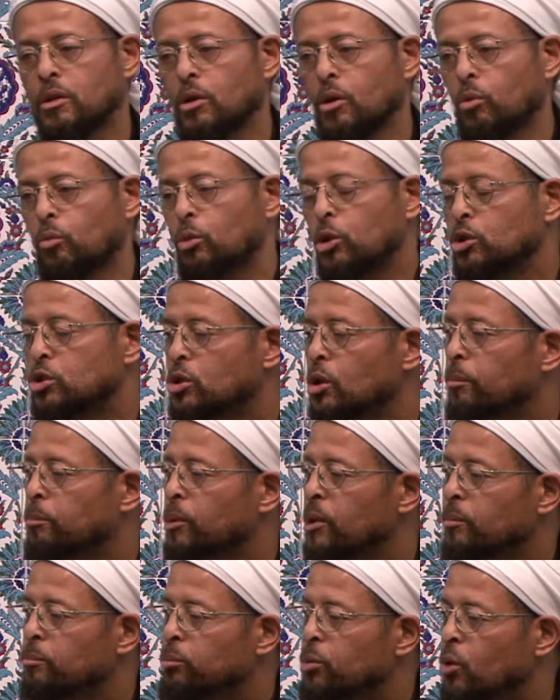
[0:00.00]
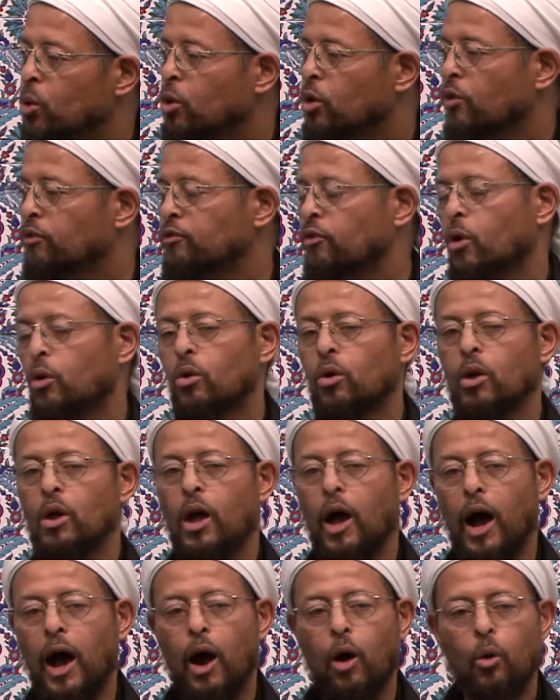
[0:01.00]
We should be beautiful.
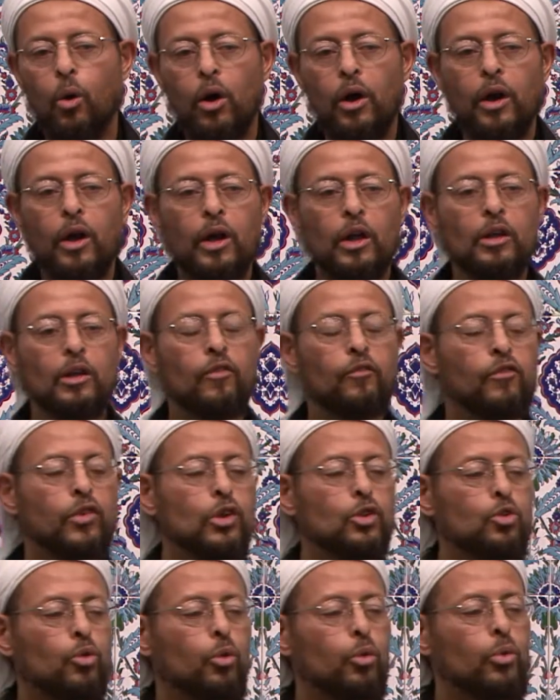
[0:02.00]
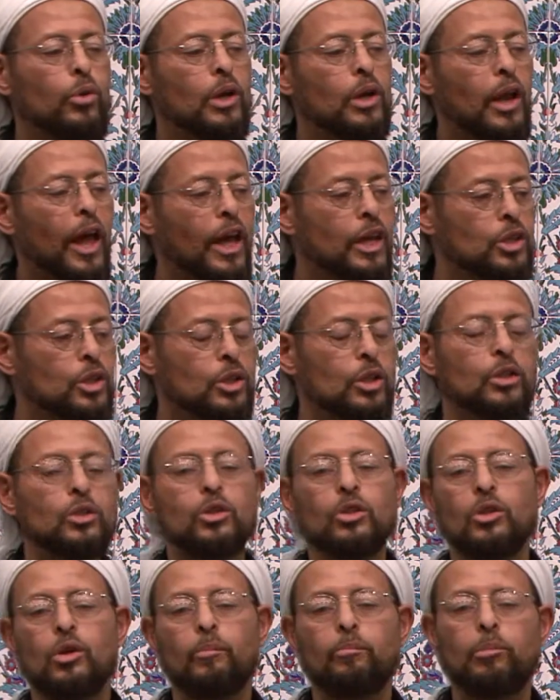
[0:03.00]
Our individual
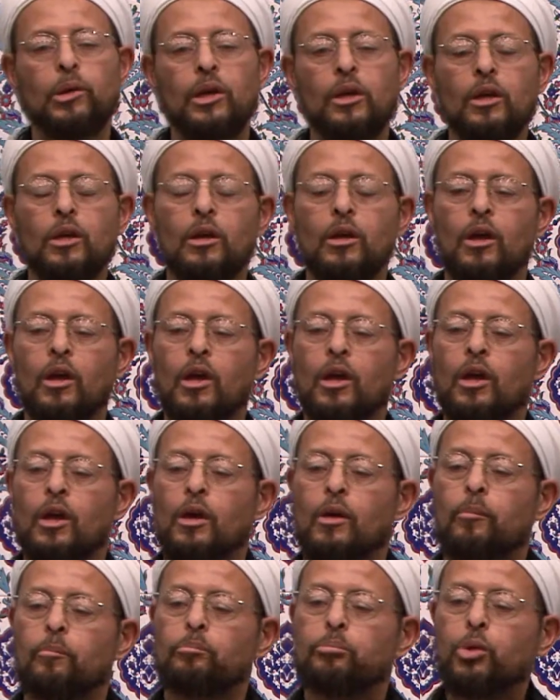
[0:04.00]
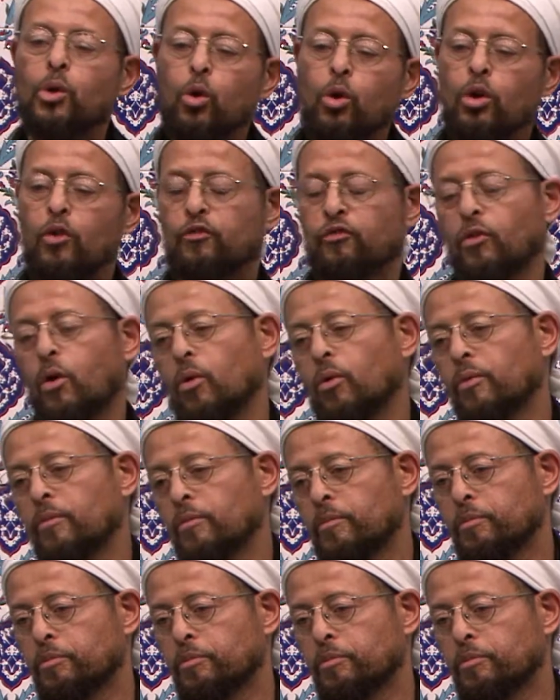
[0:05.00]
relations should be beautiful.